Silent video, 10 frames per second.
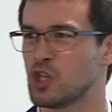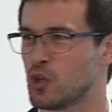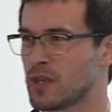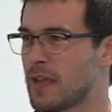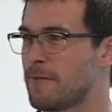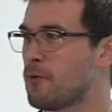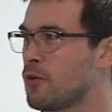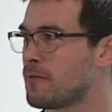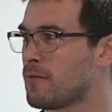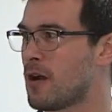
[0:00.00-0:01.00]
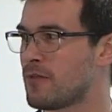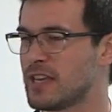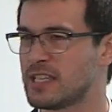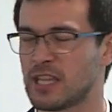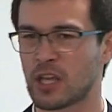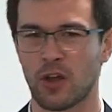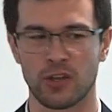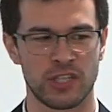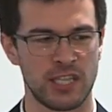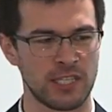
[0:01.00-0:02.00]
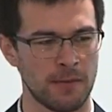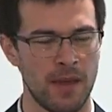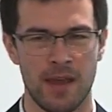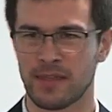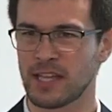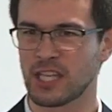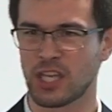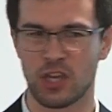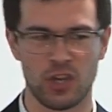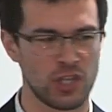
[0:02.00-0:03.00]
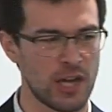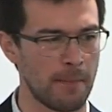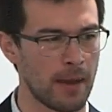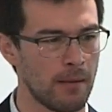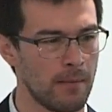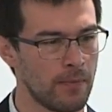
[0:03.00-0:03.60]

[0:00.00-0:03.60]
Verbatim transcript: during their four to five years in the college system. That's a huge number.